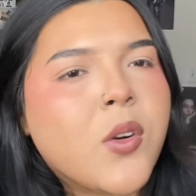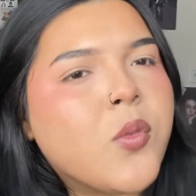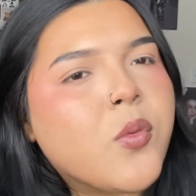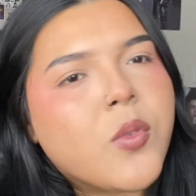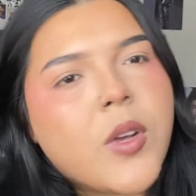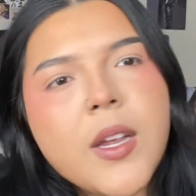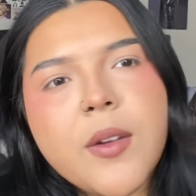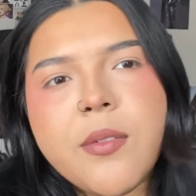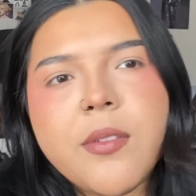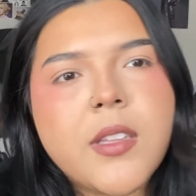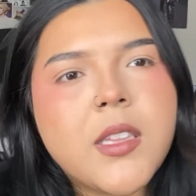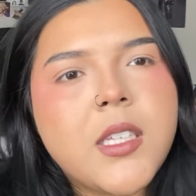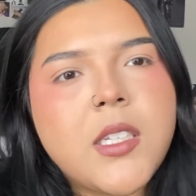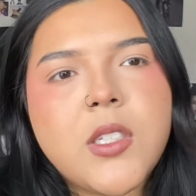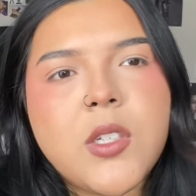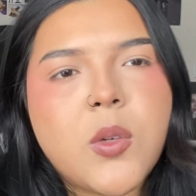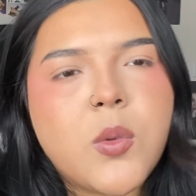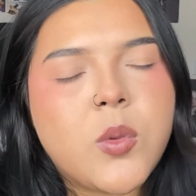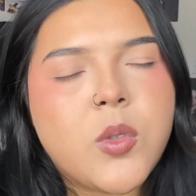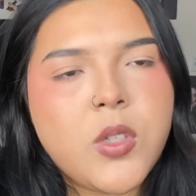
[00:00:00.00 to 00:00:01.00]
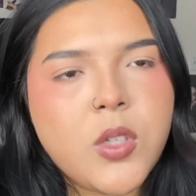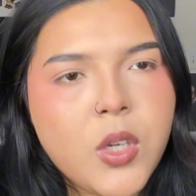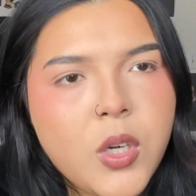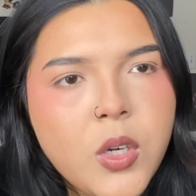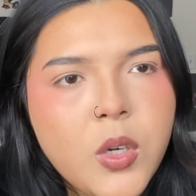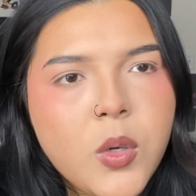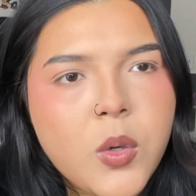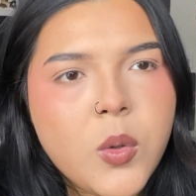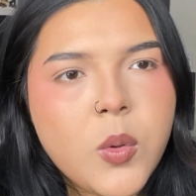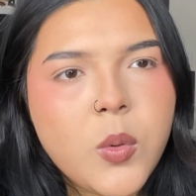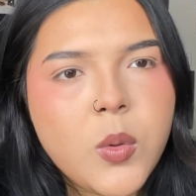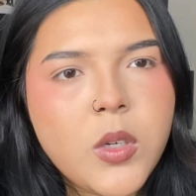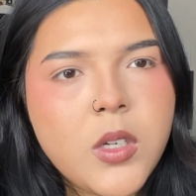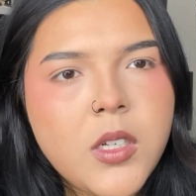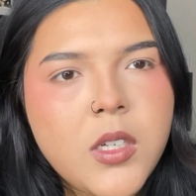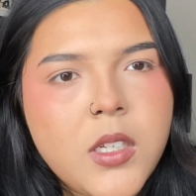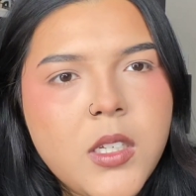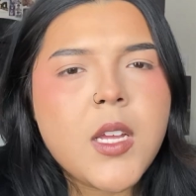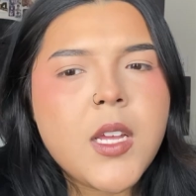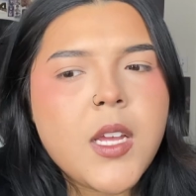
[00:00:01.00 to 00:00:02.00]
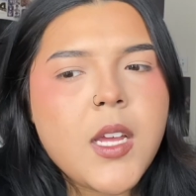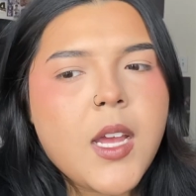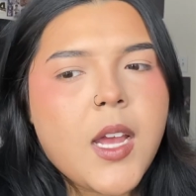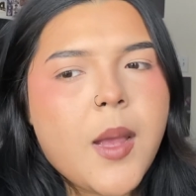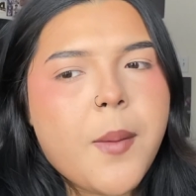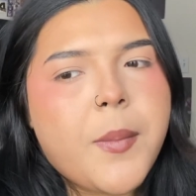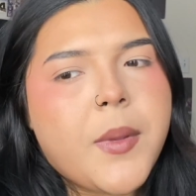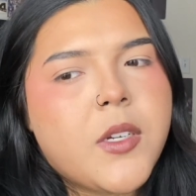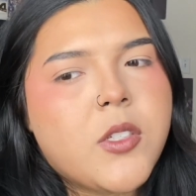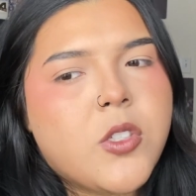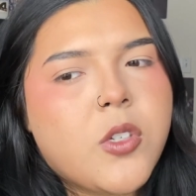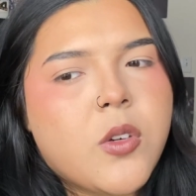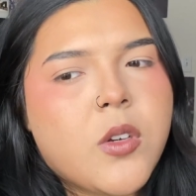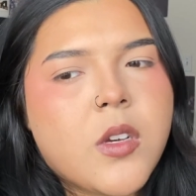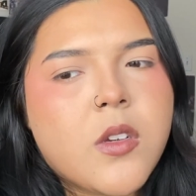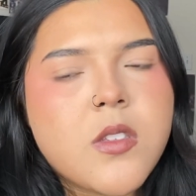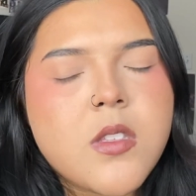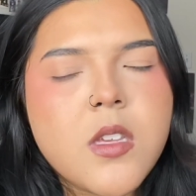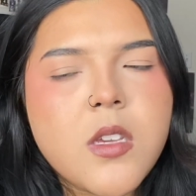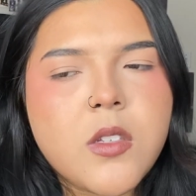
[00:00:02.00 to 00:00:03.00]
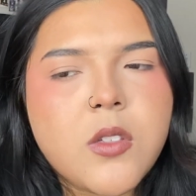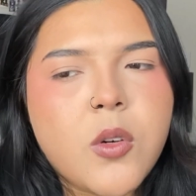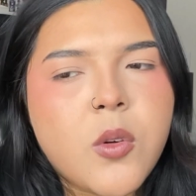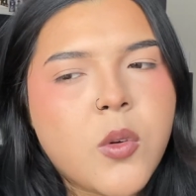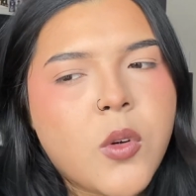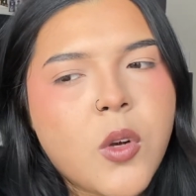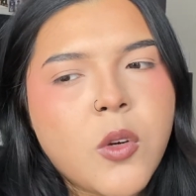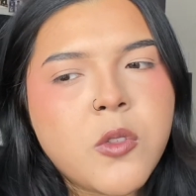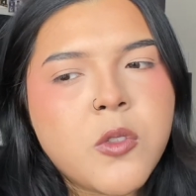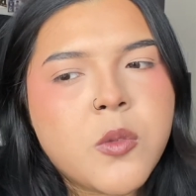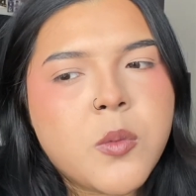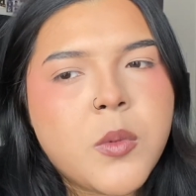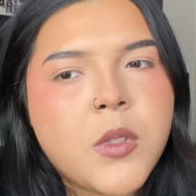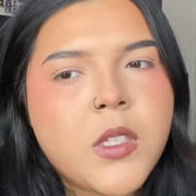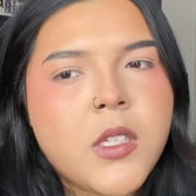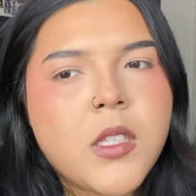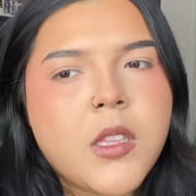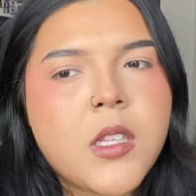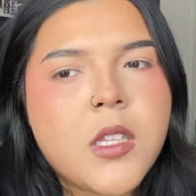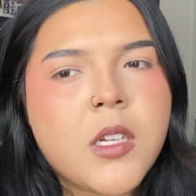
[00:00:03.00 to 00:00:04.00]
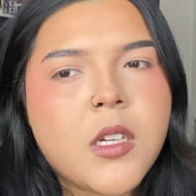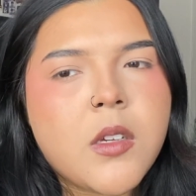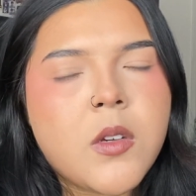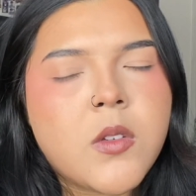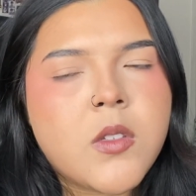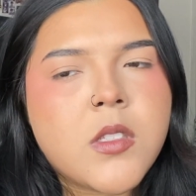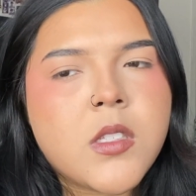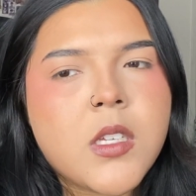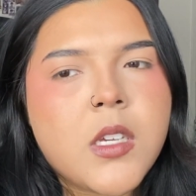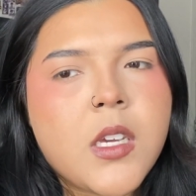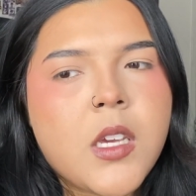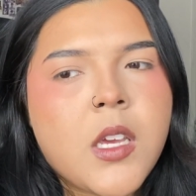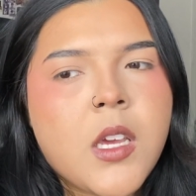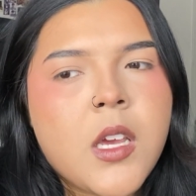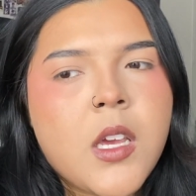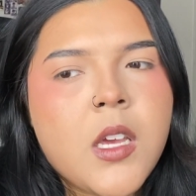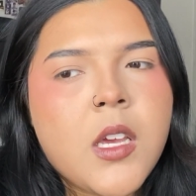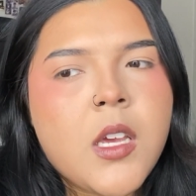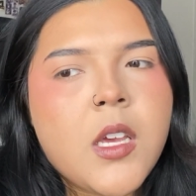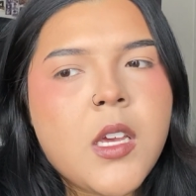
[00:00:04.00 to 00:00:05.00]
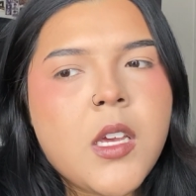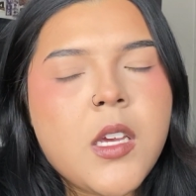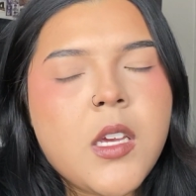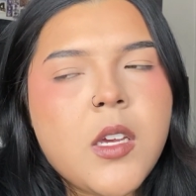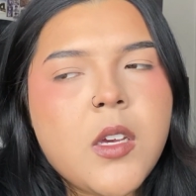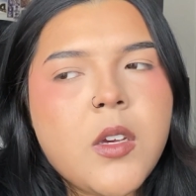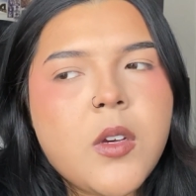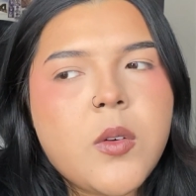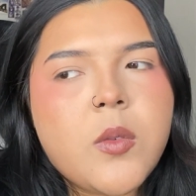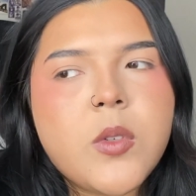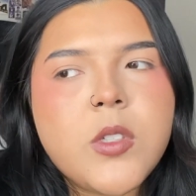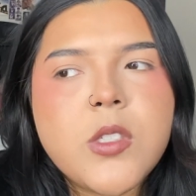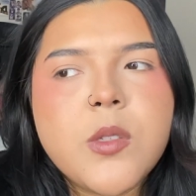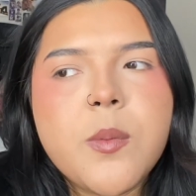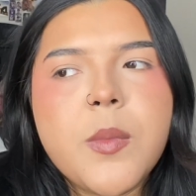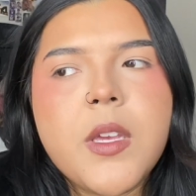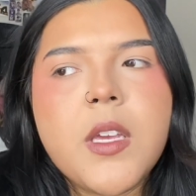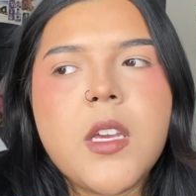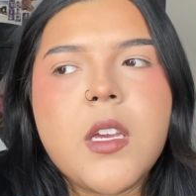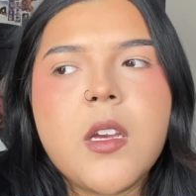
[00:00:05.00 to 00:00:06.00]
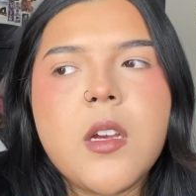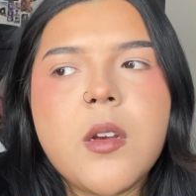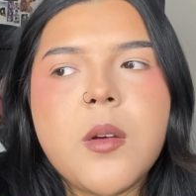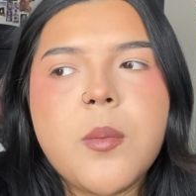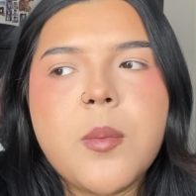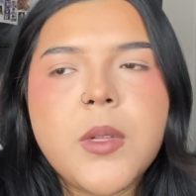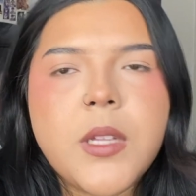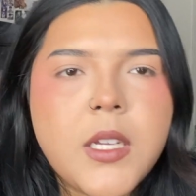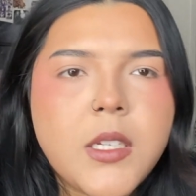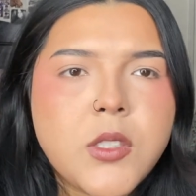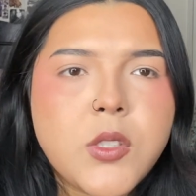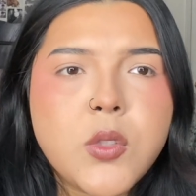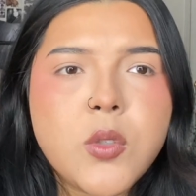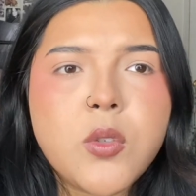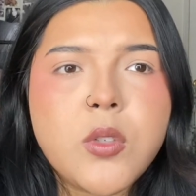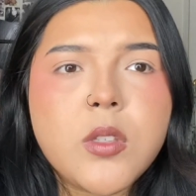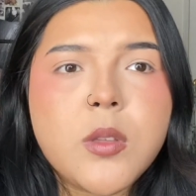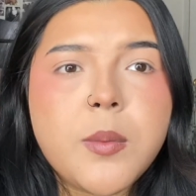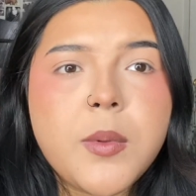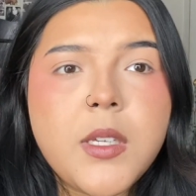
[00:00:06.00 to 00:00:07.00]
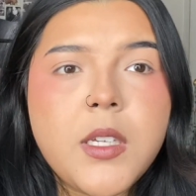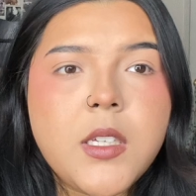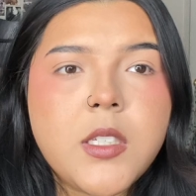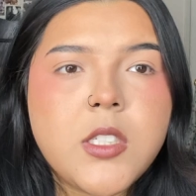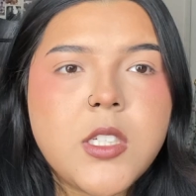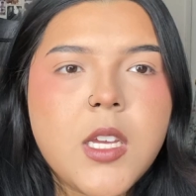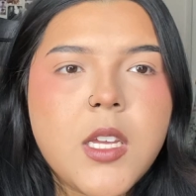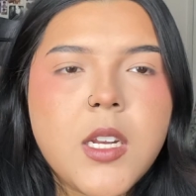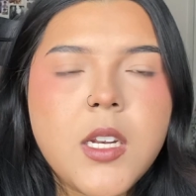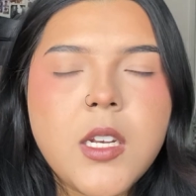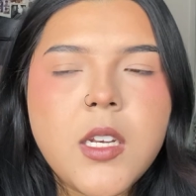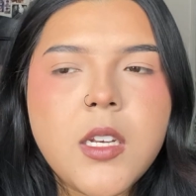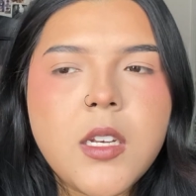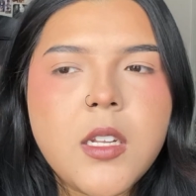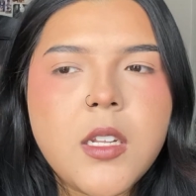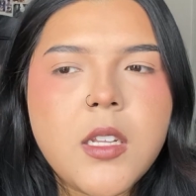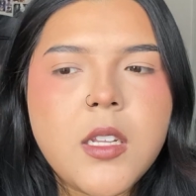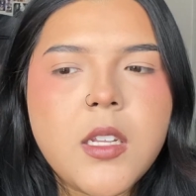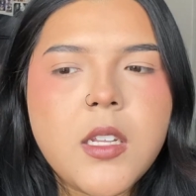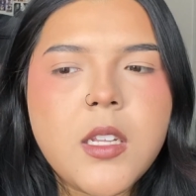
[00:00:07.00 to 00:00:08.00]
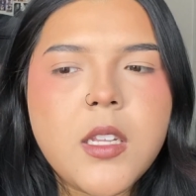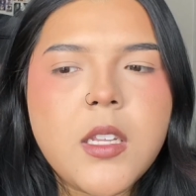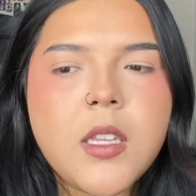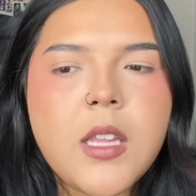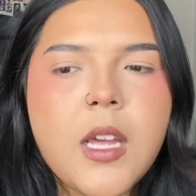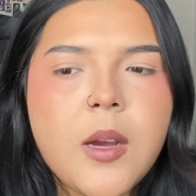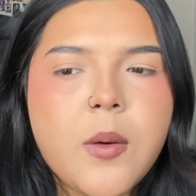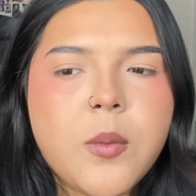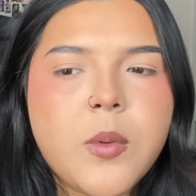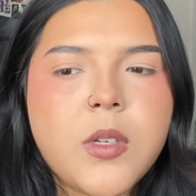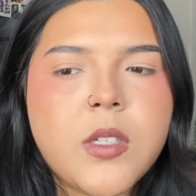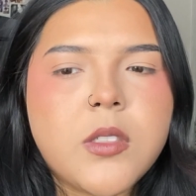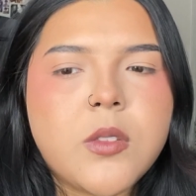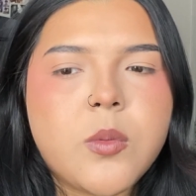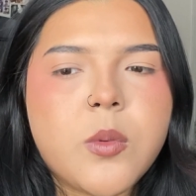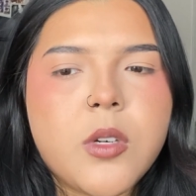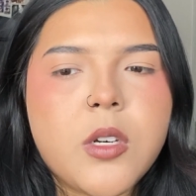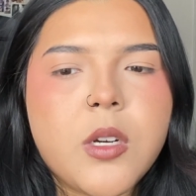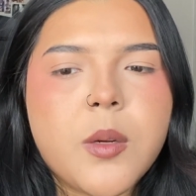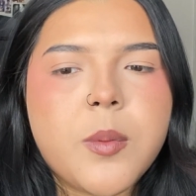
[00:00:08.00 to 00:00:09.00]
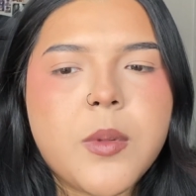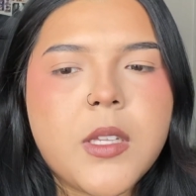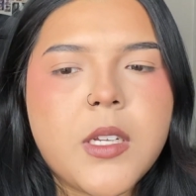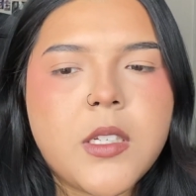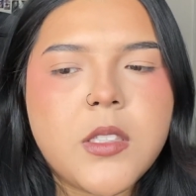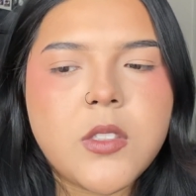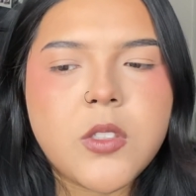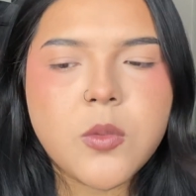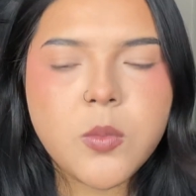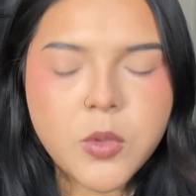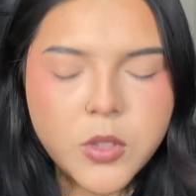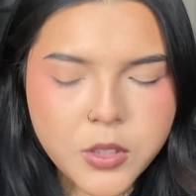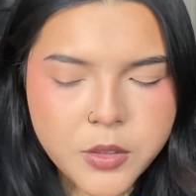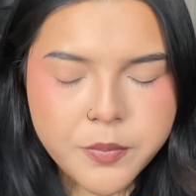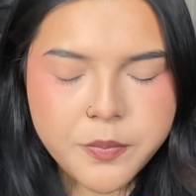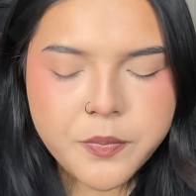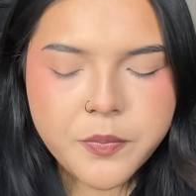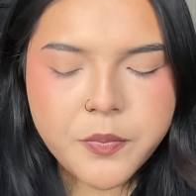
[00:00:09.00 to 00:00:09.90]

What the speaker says: really don't know. I made a joke. I was like, don't ghost me, and then I was like, we should make plans to go to the beach, and that was where our plans were.